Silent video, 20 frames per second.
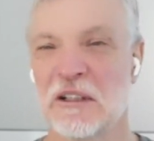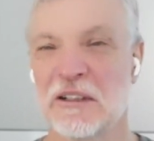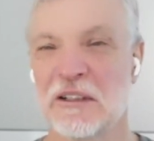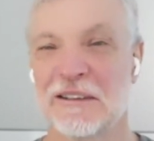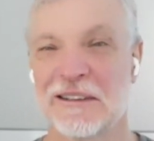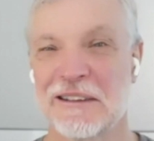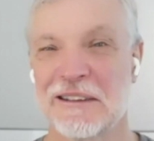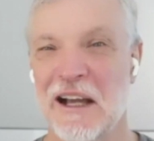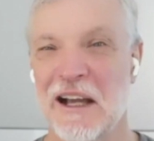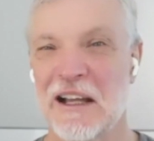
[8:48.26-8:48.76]

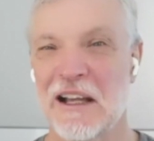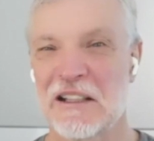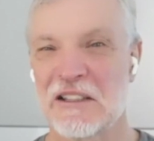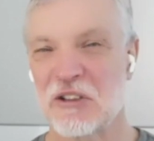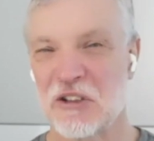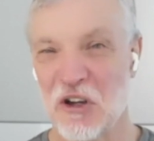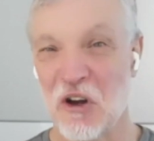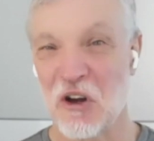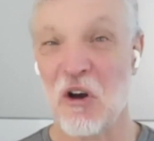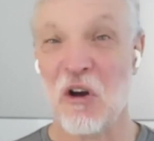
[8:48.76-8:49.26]
the guys
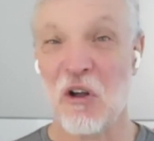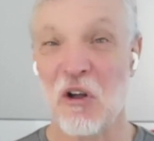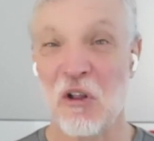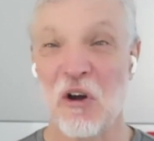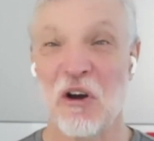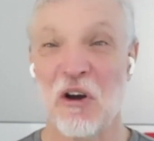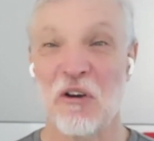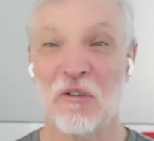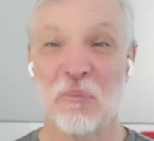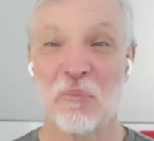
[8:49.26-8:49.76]
to call
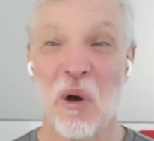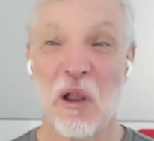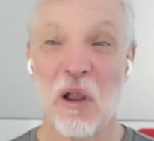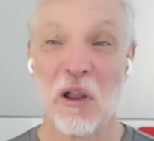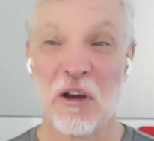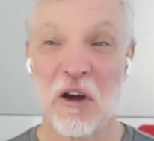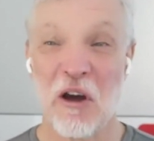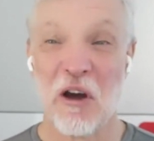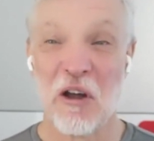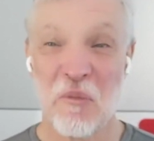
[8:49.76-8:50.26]
are
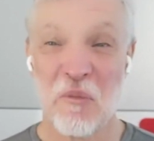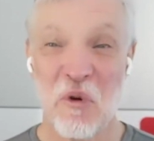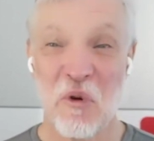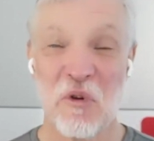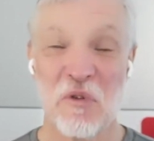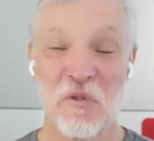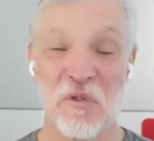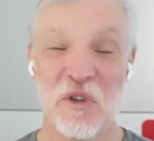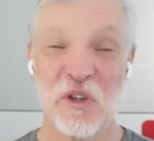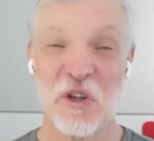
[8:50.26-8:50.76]
Pawlik
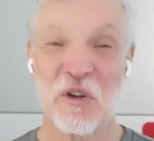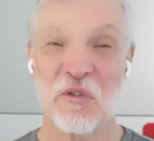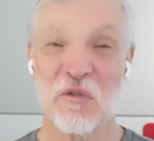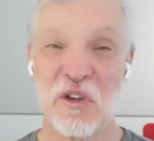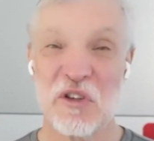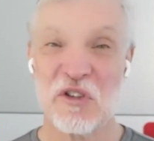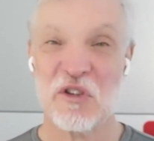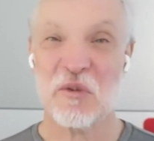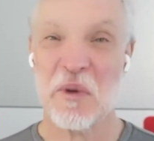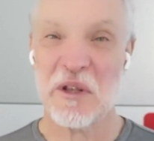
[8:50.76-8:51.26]
Automotive. You can
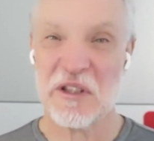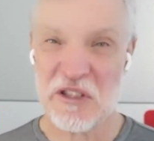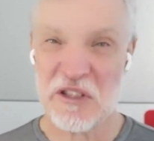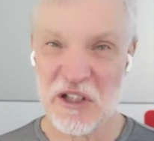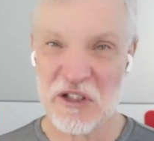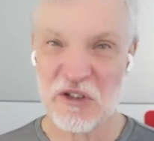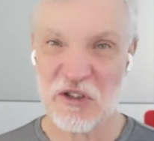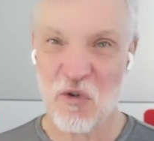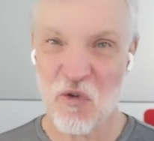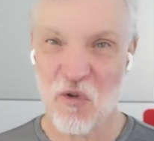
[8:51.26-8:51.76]
reach them at
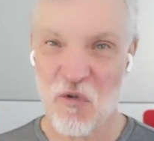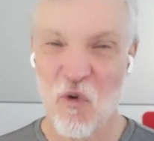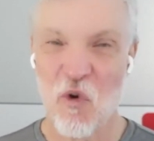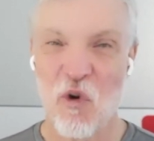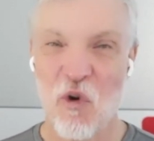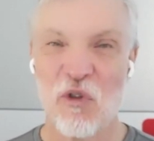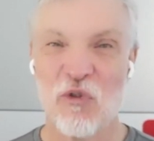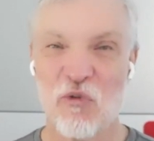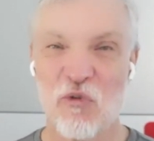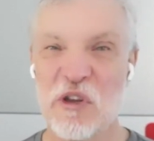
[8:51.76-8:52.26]

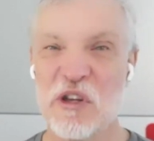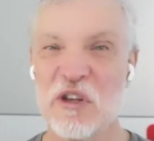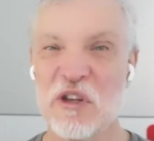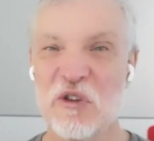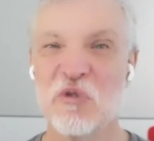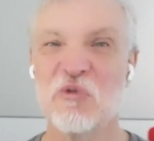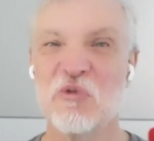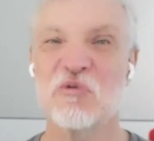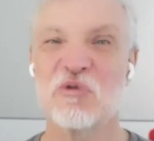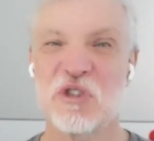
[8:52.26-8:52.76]

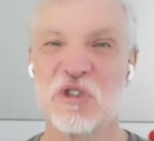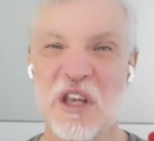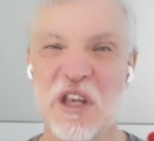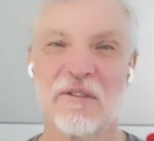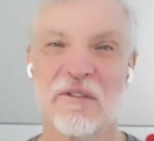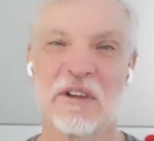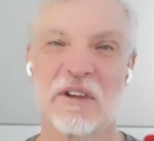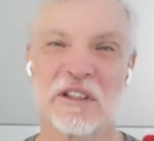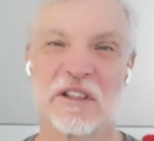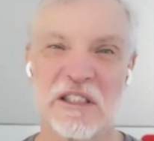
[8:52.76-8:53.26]

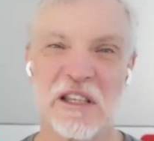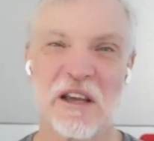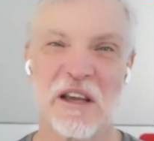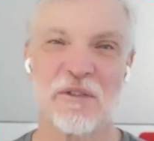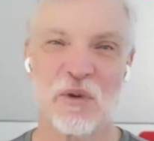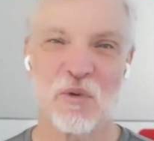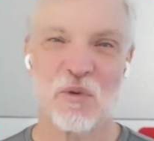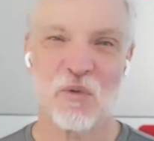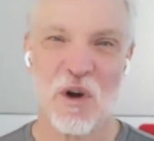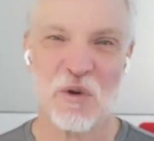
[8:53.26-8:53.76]

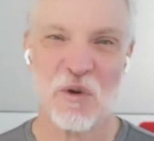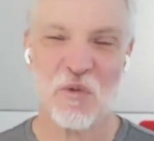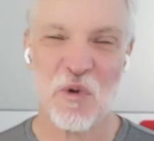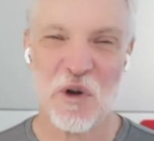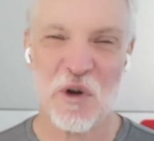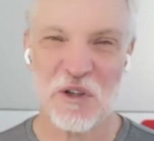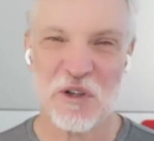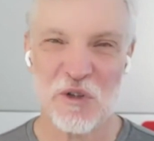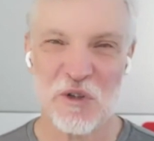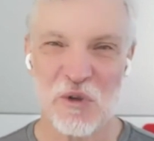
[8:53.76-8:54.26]

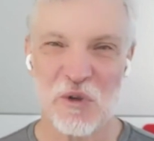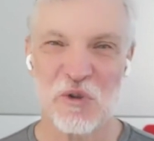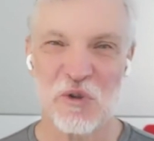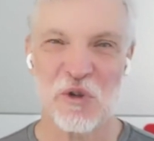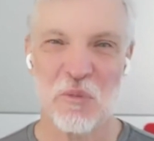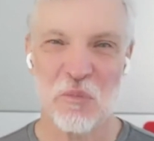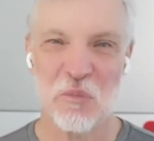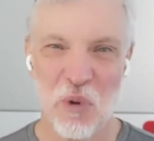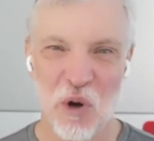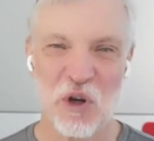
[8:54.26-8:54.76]
604-327-7112
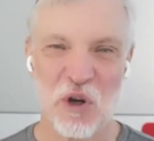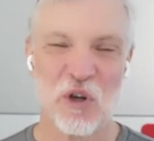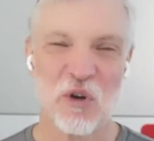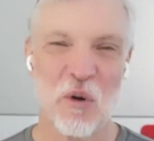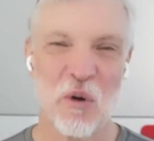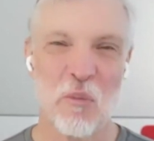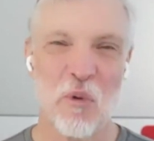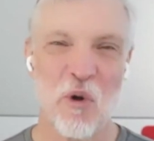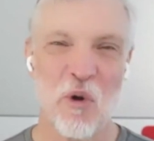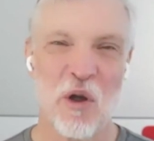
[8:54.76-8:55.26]
to book your
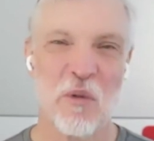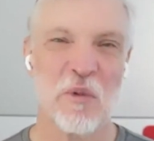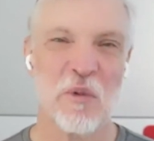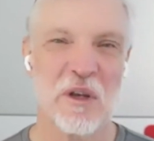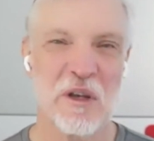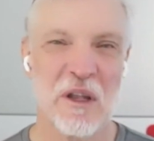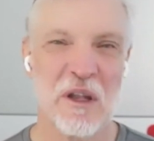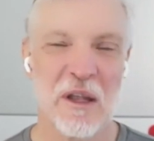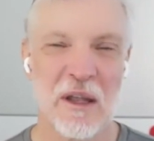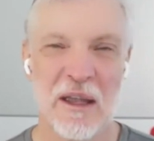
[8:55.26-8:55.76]
appointment
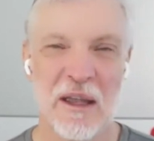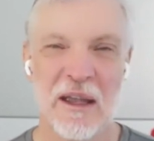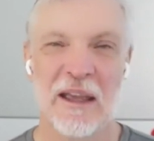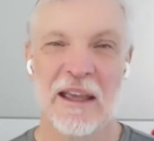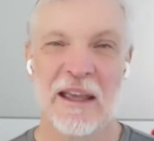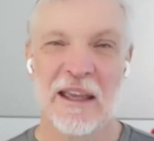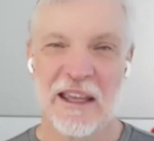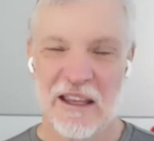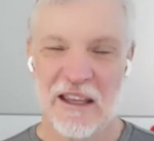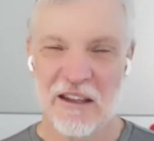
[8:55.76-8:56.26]

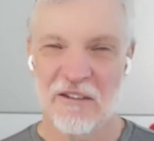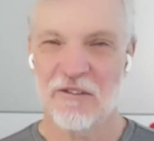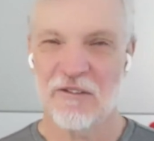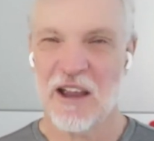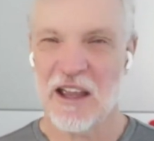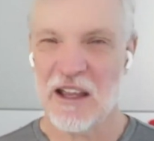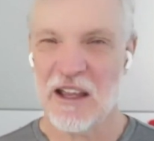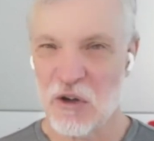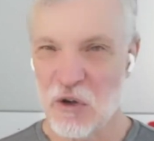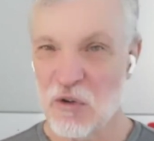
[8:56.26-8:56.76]
in
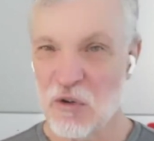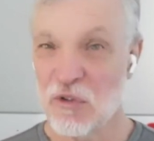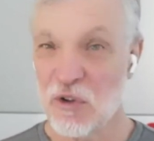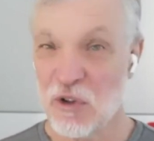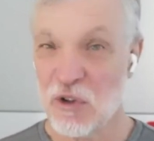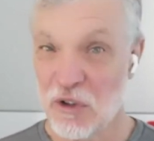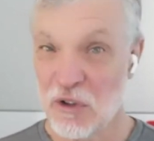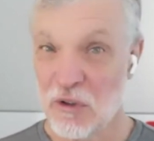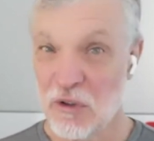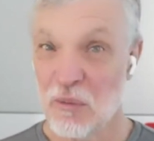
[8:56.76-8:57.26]

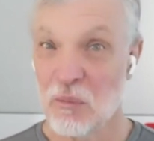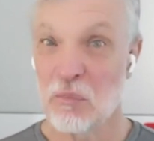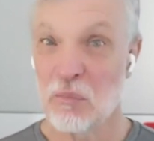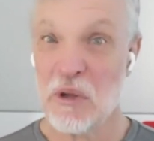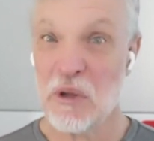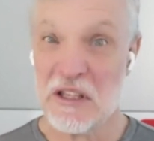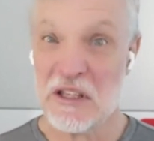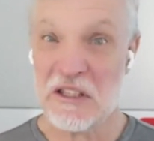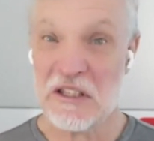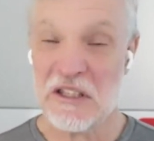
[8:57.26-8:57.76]
Vancouver,
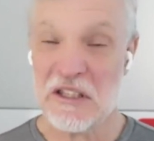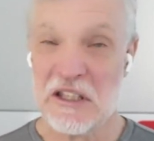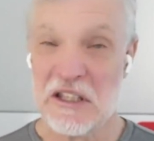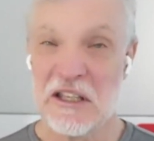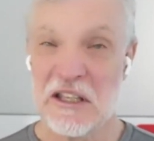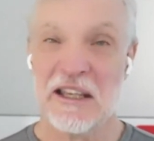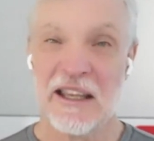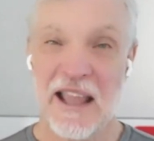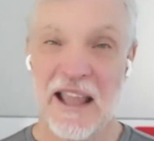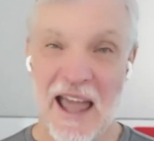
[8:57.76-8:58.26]

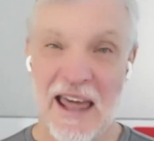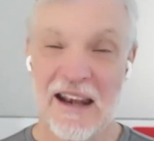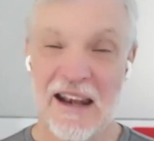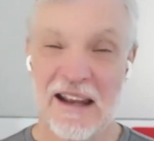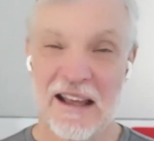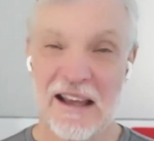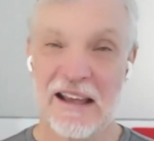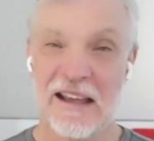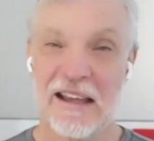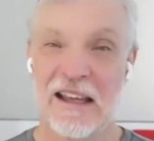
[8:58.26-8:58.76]
BC,
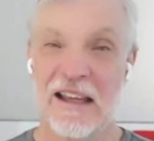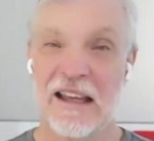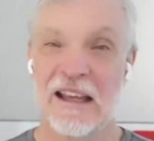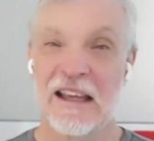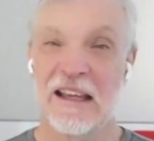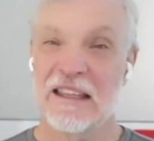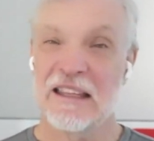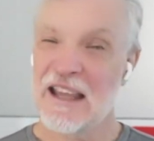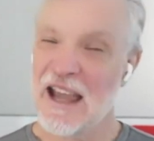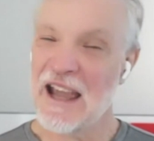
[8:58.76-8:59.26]
Canada.
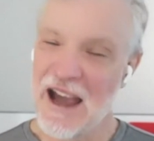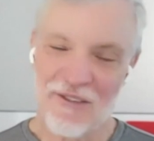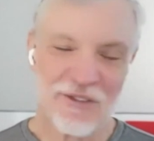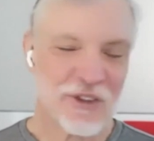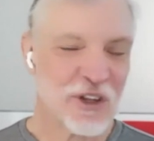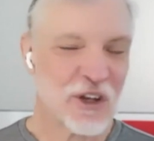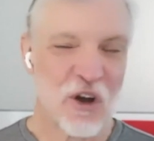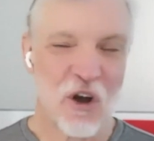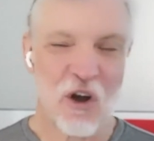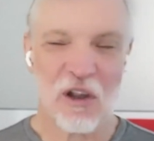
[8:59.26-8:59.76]
You have
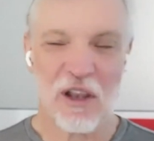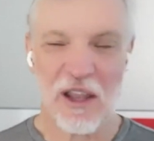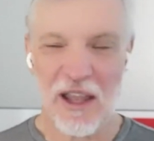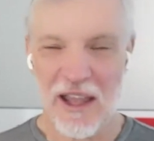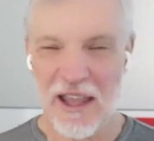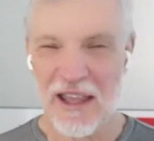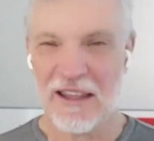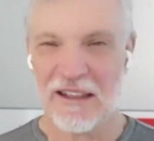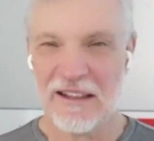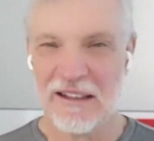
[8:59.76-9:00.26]
to call
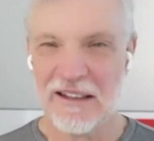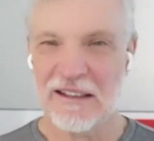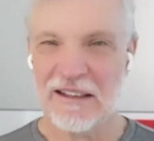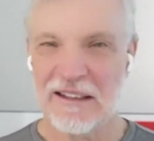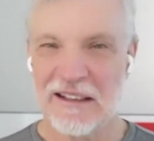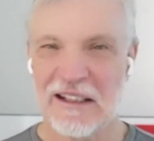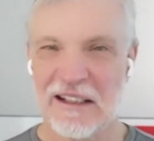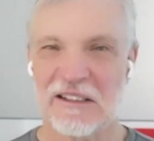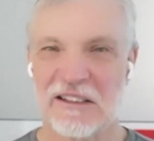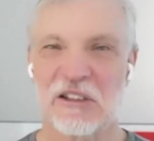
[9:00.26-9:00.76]
ahead
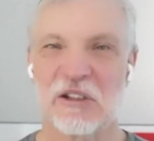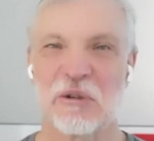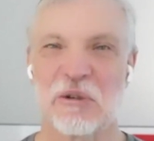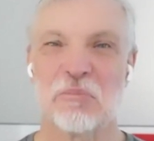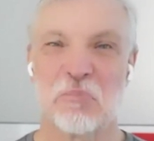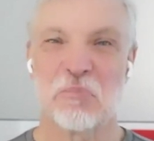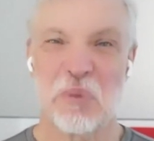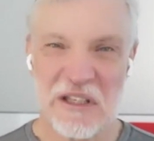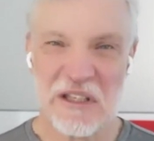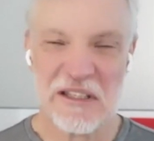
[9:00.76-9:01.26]
because they're
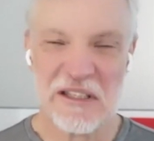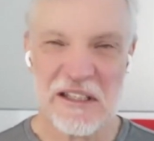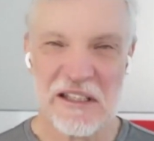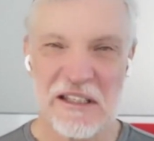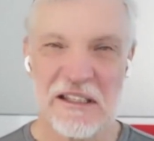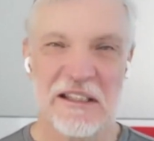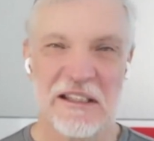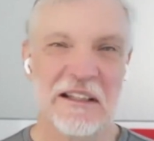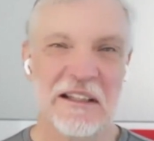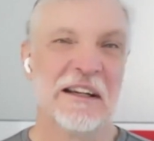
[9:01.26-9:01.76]

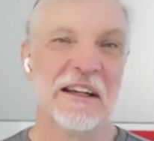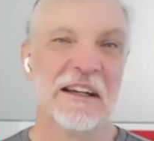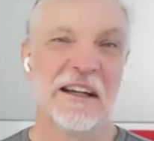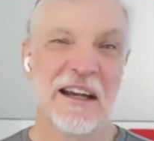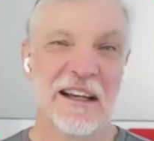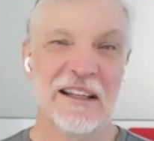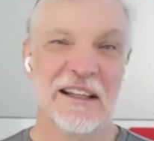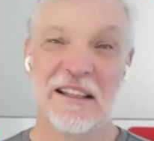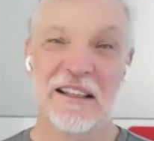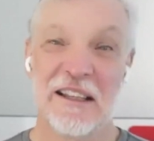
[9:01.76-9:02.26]
busy
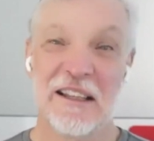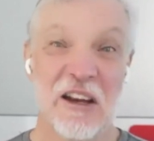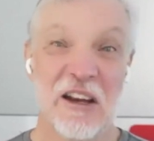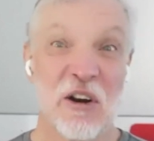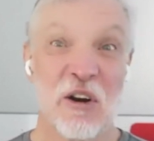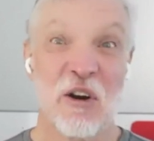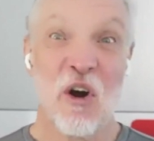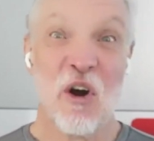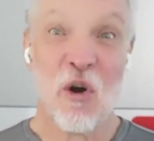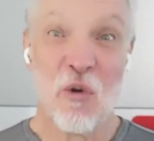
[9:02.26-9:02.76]
and
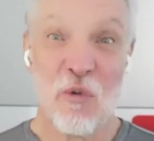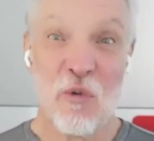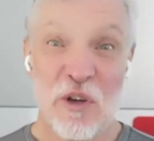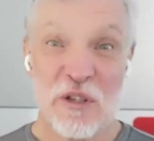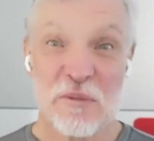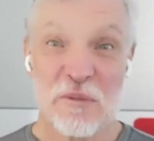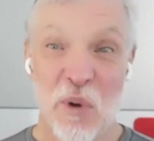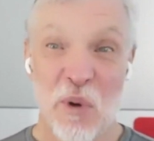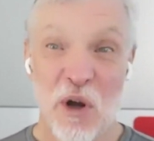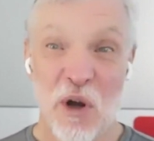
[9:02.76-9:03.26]
they're always
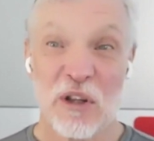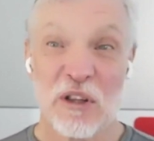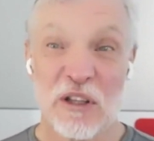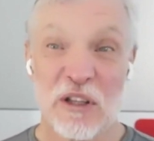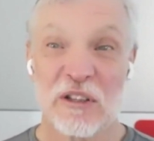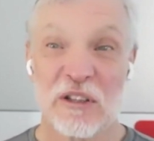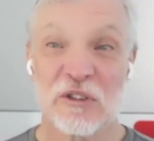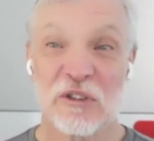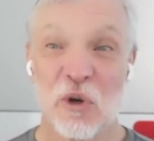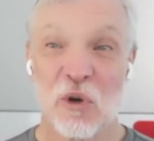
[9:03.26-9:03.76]
booked.
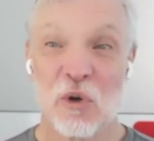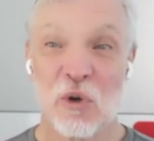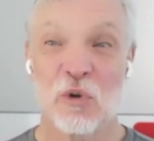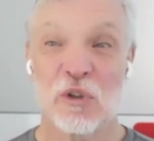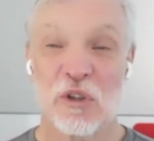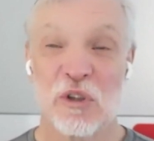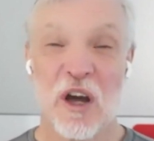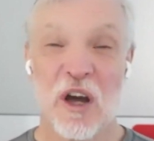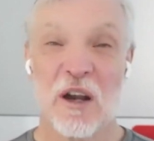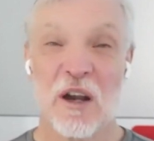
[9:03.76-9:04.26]
So you got to